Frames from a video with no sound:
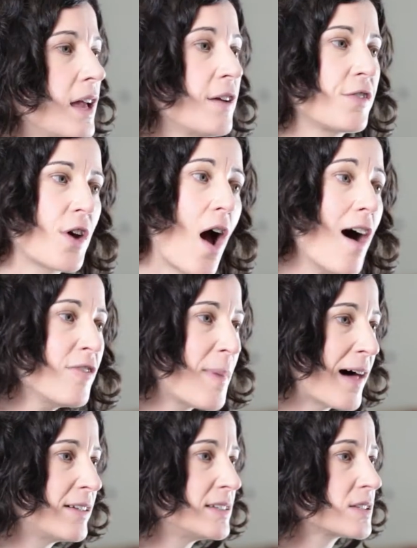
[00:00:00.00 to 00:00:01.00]
If they're off
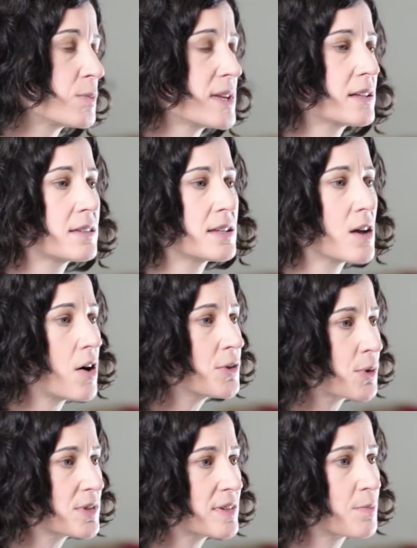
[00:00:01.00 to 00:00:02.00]
balance, we can see all
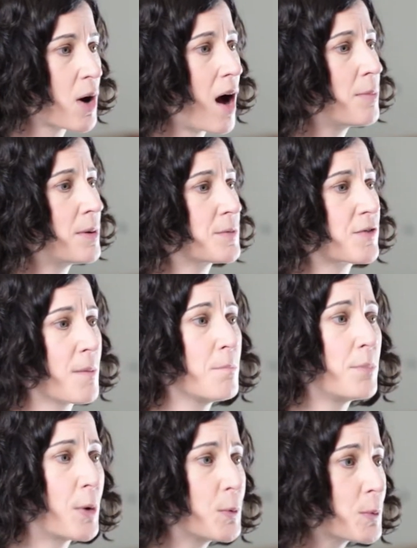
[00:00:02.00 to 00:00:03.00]
sorts of problems from
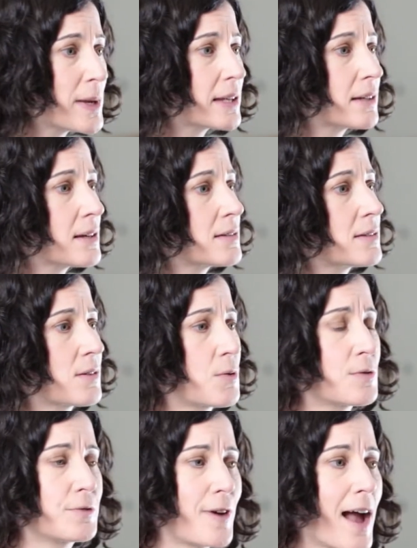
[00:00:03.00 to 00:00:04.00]
bone weakness,
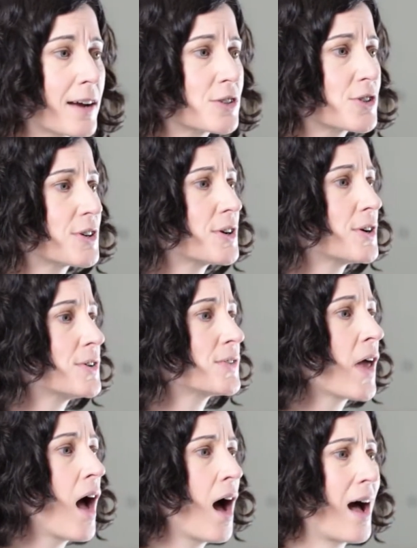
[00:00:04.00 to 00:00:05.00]
so fractures,